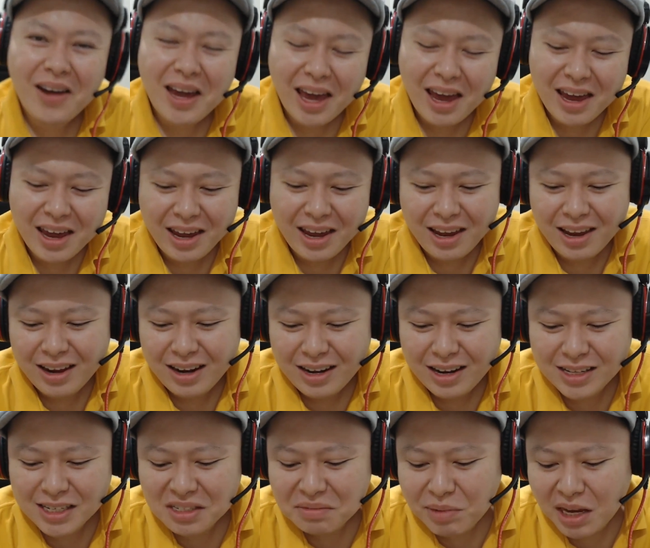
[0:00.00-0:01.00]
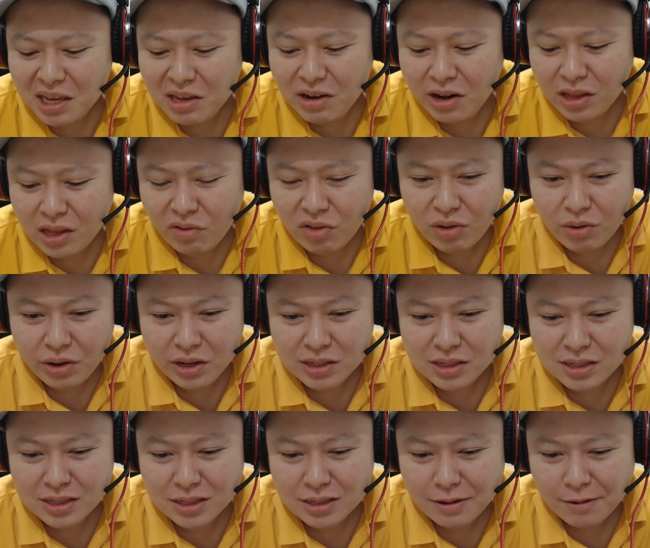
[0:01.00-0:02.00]
Okay, this is my unit of
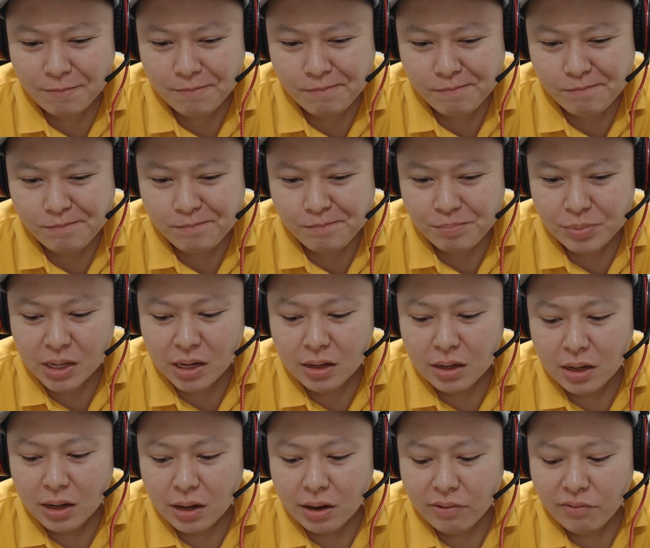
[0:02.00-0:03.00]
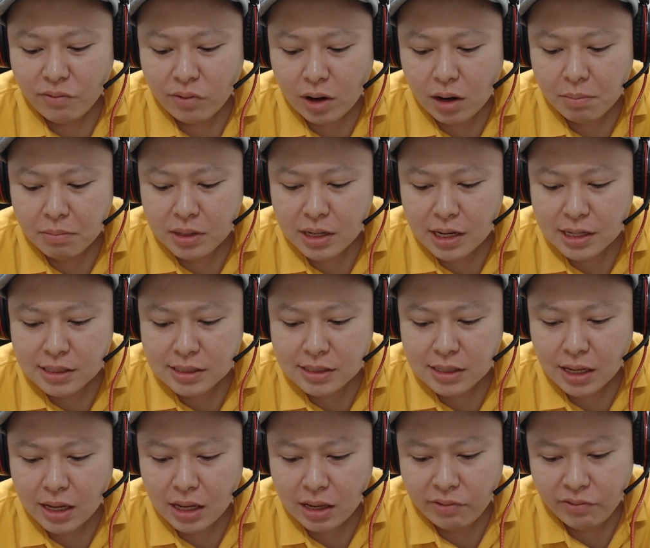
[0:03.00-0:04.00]
choice from
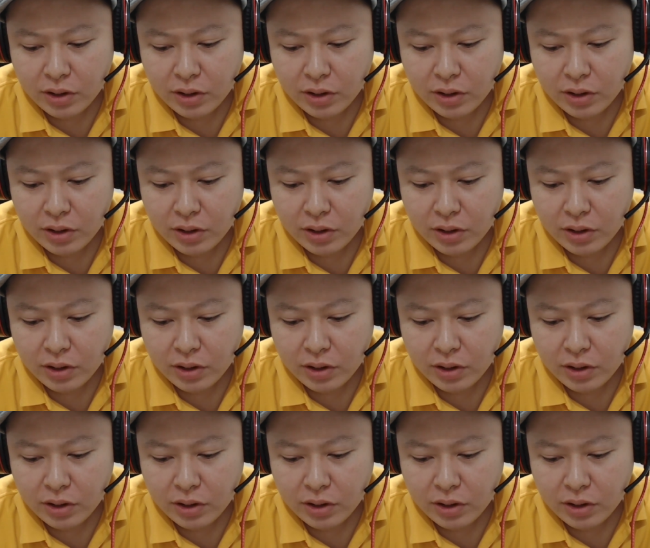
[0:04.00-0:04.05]
this